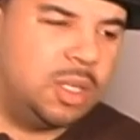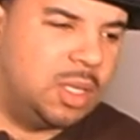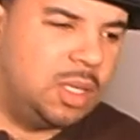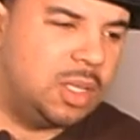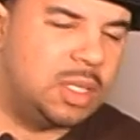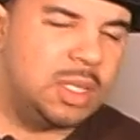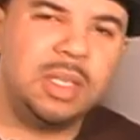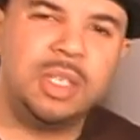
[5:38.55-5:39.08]

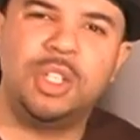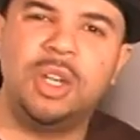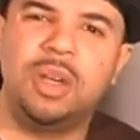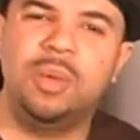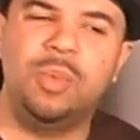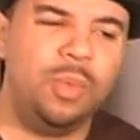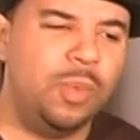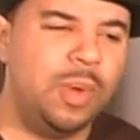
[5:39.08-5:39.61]
said,
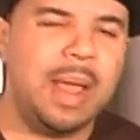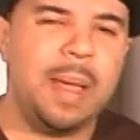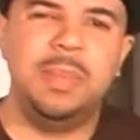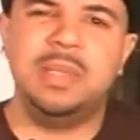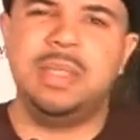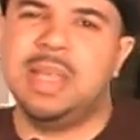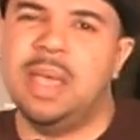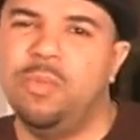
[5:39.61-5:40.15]
"Sean, what happened to
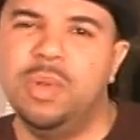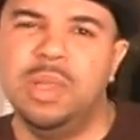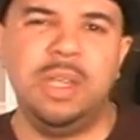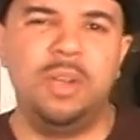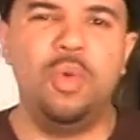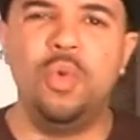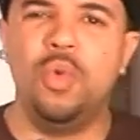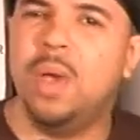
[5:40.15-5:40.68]
that really
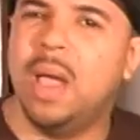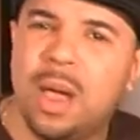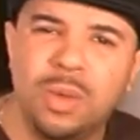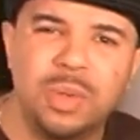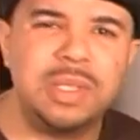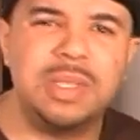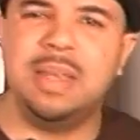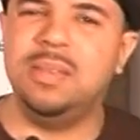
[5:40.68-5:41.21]
cool house?
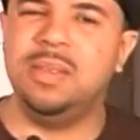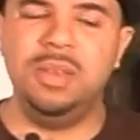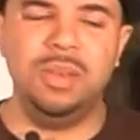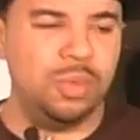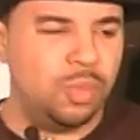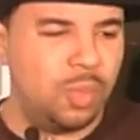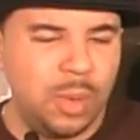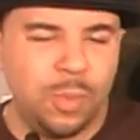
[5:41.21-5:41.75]
That, you know,
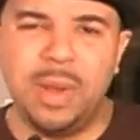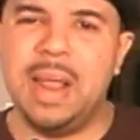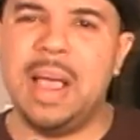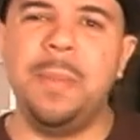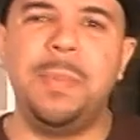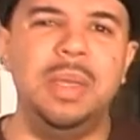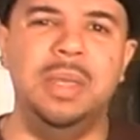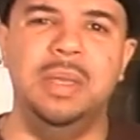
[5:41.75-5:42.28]
what
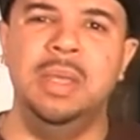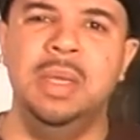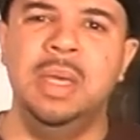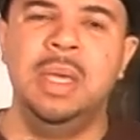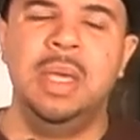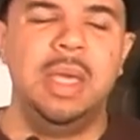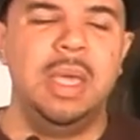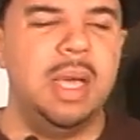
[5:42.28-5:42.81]
happened?"
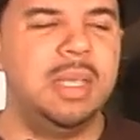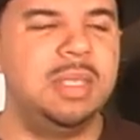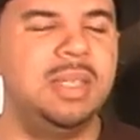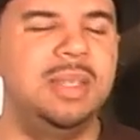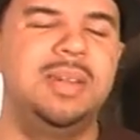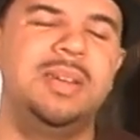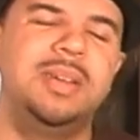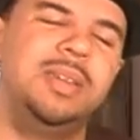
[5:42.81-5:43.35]
I said,
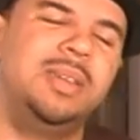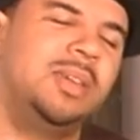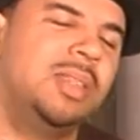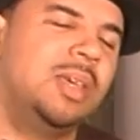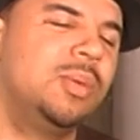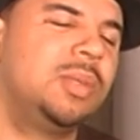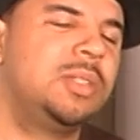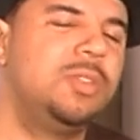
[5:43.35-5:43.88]
"You know, that
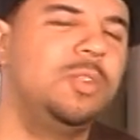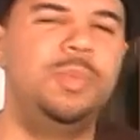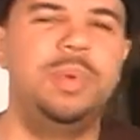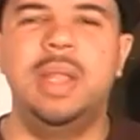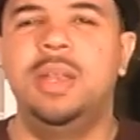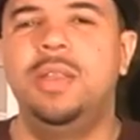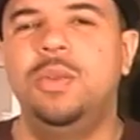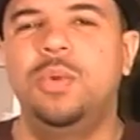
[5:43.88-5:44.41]
was stupid. I
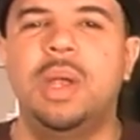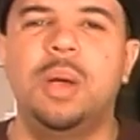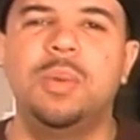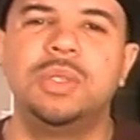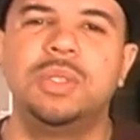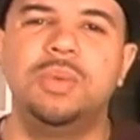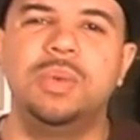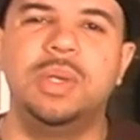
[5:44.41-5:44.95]
didn't know what I was
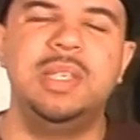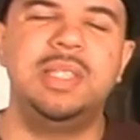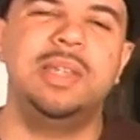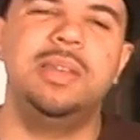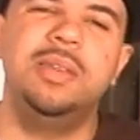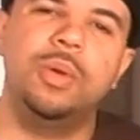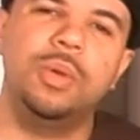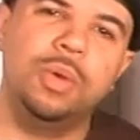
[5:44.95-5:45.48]
doing." He said,
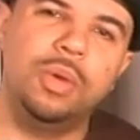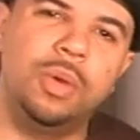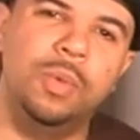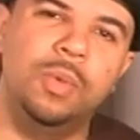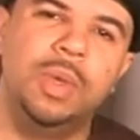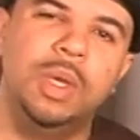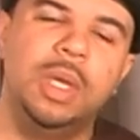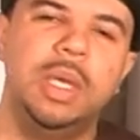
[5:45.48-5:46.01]
No.
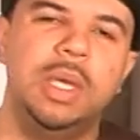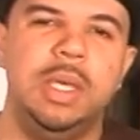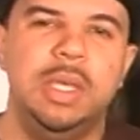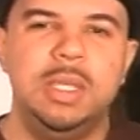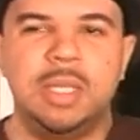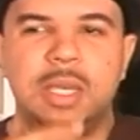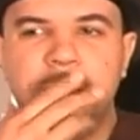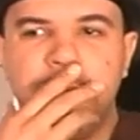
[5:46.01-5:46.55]
He
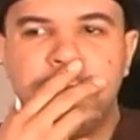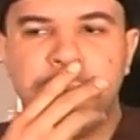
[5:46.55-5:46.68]
said,